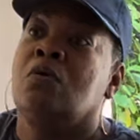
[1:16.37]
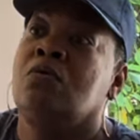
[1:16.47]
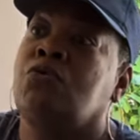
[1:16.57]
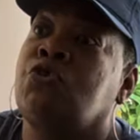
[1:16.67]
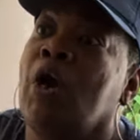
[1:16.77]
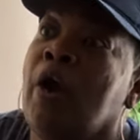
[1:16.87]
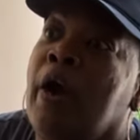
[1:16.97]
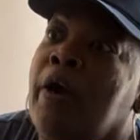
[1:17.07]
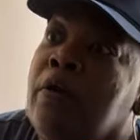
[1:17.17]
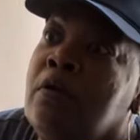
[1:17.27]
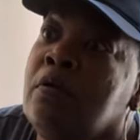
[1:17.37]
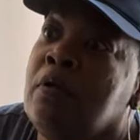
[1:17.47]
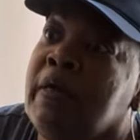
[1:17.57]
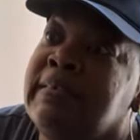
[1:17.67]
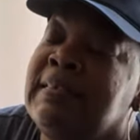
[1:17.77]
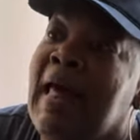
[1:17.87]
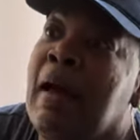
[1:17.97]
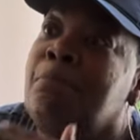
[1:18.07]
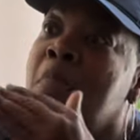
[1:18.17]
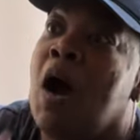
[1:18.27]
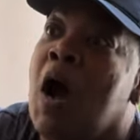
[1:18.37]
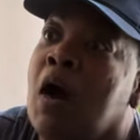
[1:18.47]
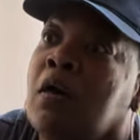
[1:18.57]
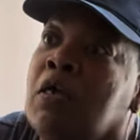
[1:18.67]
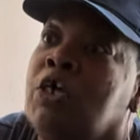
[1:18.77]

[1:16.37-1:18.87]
Sir, it's not Ma.